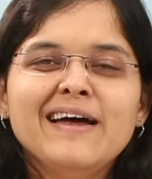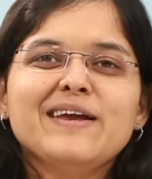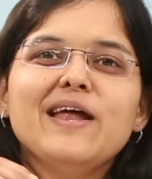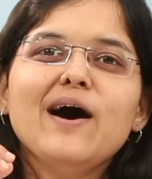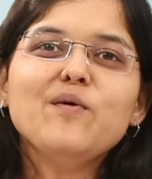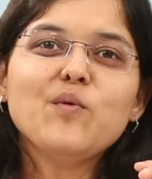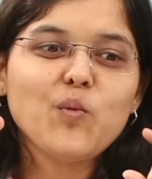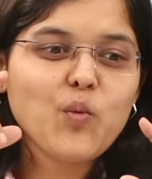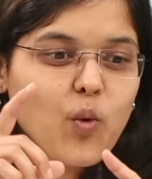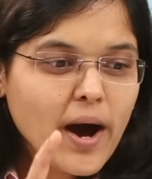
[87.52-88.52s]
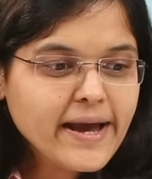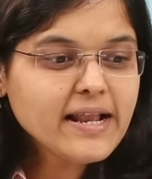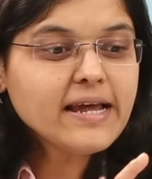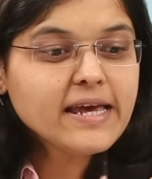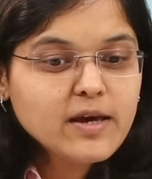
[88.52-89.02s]
Now,
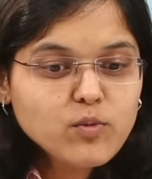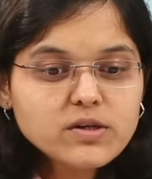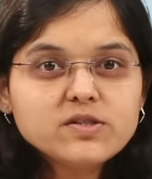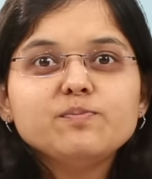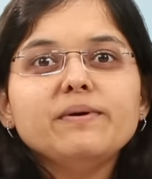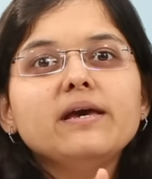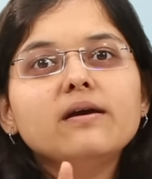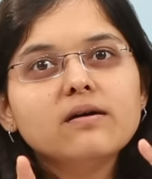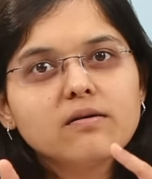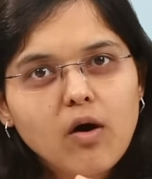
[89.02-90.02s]
while he was being